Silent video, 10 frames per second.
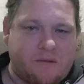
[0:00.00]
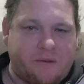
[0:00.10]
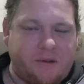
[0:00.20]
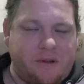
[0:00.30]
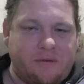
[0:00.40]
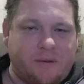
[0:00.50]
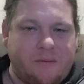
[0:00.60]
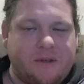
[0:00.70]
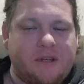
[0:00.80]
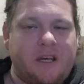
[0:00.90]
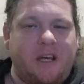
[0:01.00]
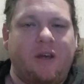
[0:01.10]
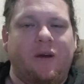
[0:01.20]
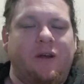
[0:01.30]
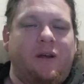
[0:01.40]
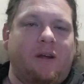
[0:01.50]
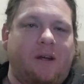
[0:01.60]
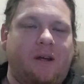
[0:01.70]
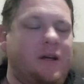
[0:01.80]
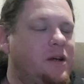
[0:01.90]
with you from the get-go,
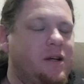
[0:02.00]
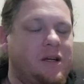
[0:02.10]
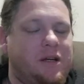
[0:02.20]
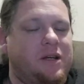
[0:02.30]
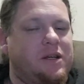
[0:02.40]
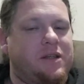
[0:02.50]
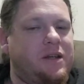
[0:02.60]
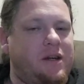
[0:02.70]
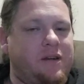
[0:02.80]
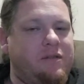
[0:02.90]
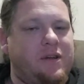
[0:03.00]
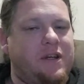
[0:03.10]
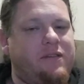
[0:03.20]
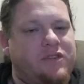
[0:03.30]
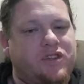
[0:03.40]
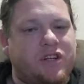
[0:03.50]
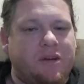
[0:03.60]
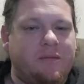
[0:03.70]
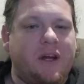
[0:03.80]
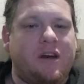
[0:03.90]
they don't really give a
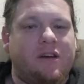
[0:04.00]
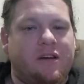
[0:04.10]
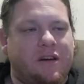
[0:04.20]
shit, man.